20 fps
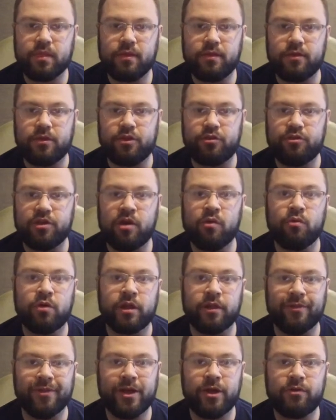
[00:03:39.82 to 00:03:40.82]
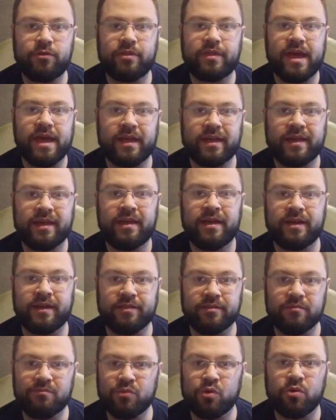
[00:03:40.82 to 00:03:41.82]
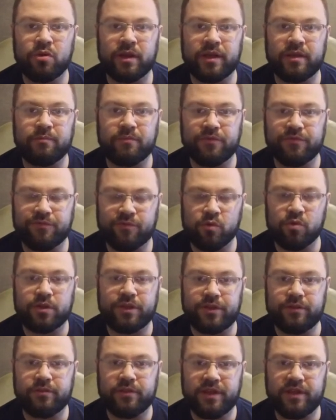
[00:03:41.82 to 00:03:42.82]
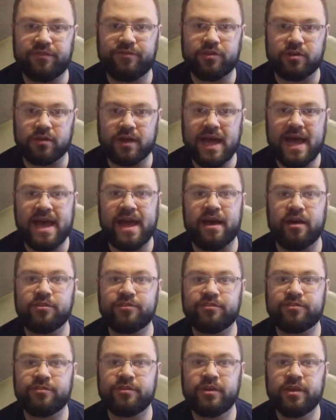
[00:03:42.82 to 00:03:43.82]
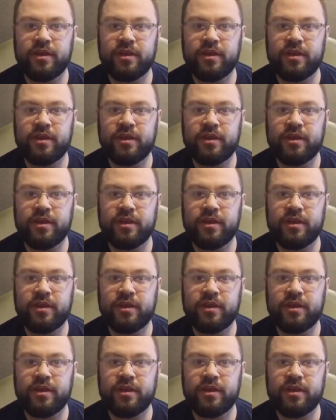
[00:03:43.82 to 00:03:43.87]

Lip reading: you don't want to load that gun in the morning before you leave your house